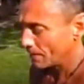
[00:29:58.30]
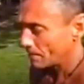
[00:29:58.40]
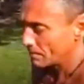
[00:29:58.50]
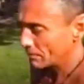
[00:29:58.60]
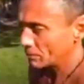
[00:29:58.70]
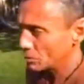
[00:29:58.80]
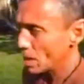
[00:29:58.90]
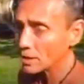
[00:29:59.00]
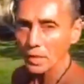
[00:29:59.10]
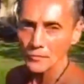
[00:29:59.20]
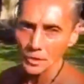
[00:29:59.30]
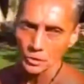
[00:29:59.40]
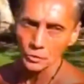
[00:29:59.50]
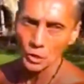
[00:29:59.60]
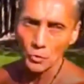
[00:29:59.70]
Remember, we want to live in
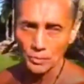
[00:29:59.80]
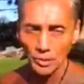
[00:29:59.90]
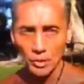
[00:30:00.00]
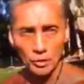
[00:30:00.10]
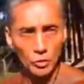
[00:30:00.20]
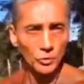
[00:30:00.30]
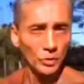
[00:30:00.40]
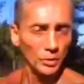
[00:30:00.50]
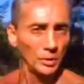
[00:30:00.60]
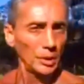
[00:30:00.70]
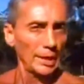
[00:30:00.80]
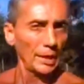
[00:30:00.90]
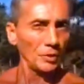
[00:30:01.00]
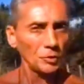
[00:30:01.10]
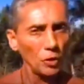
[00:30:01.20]
a utopia, don't you?
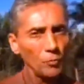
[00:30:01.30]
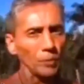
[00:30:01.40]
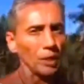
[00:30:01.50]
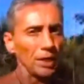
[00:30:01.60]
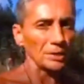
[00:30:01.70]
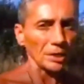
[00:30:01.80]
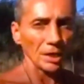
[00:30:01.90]
A utopia, and it's a